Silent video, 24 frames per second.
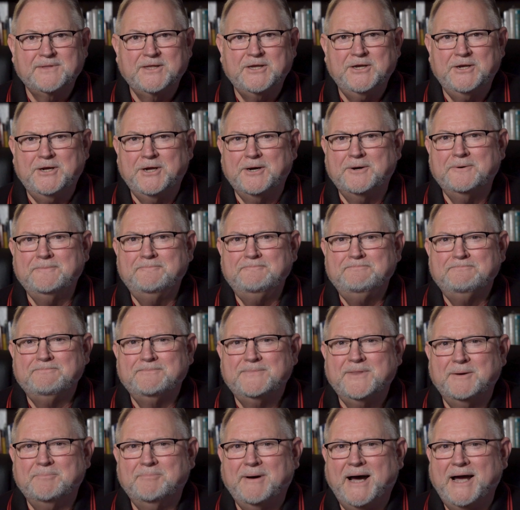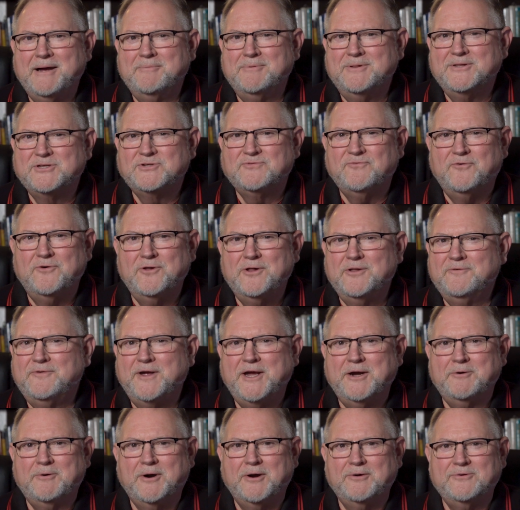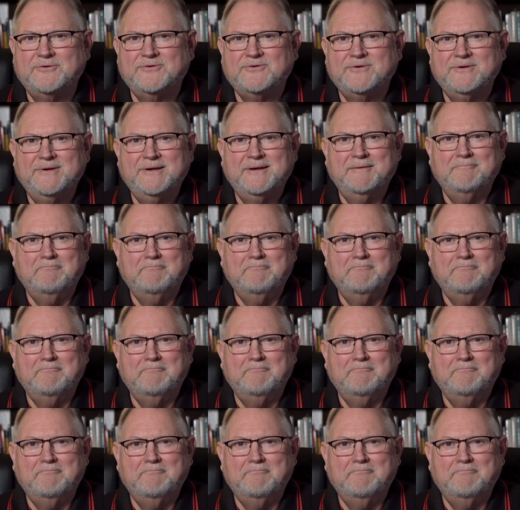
You know, the Bible is full of heroes,